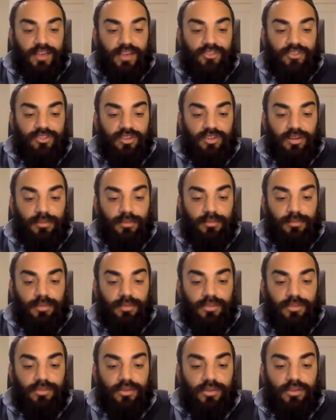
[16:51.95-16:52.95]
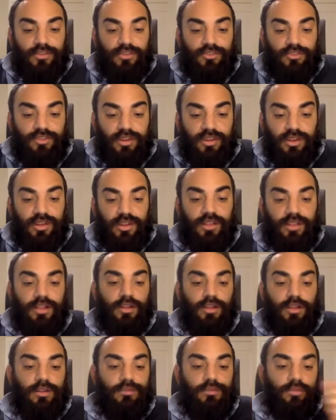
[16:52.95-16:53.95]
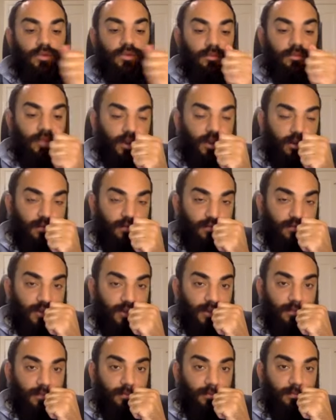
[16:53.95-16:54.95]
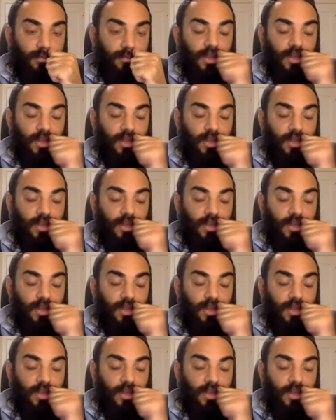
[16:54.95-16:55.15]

Asher Bezois Shenitl Nevuim